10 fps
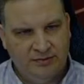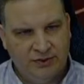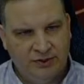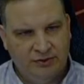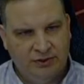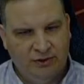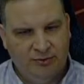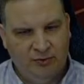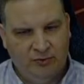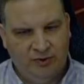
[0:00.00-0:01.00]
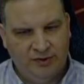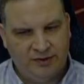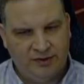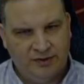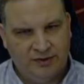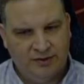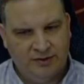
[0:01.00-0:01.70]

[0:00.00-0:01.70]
shoot Kenobi once.